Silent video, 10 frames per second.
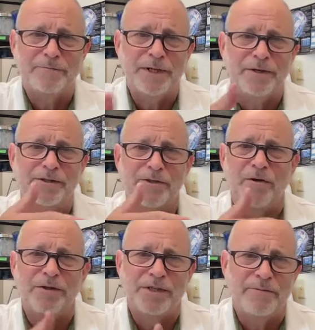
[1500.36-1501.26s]
because it's all
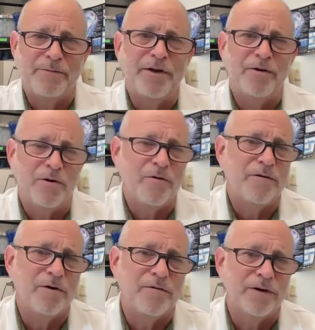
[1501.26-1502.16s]
the same letter over
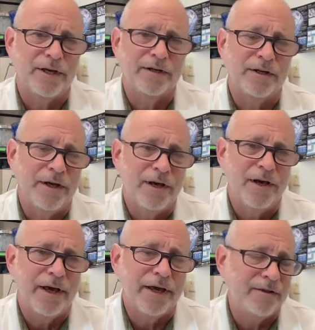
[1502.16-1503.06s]
and over again.
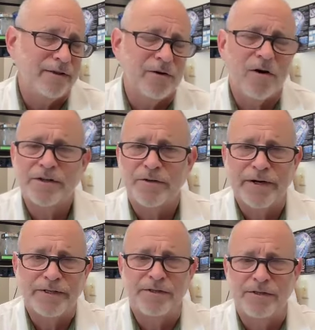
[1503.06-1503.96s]
And there are
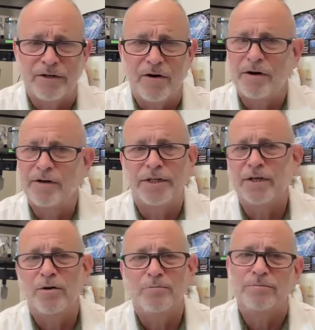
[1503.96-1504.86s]
stretches in our
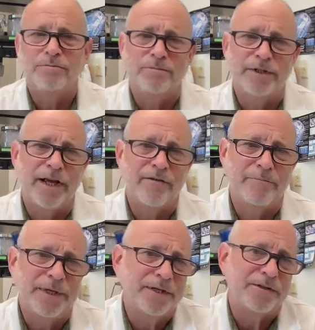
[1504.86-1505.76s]
genome that have
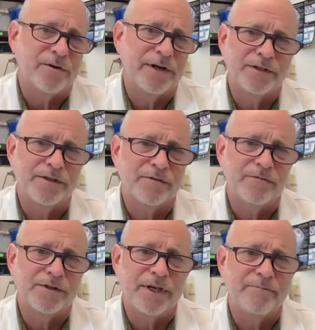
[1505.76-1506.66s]
big stretches of the
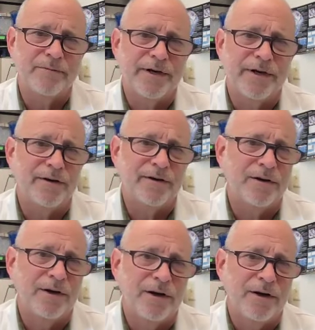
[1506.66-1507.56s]
same letter
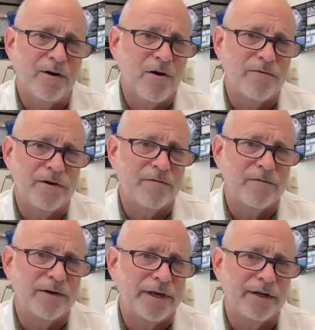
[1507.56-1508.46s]
over and
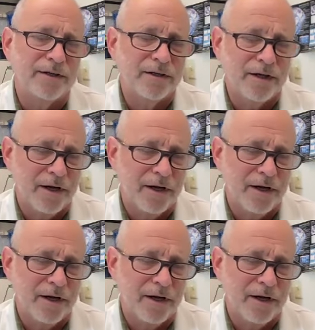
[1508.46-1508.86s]
over again.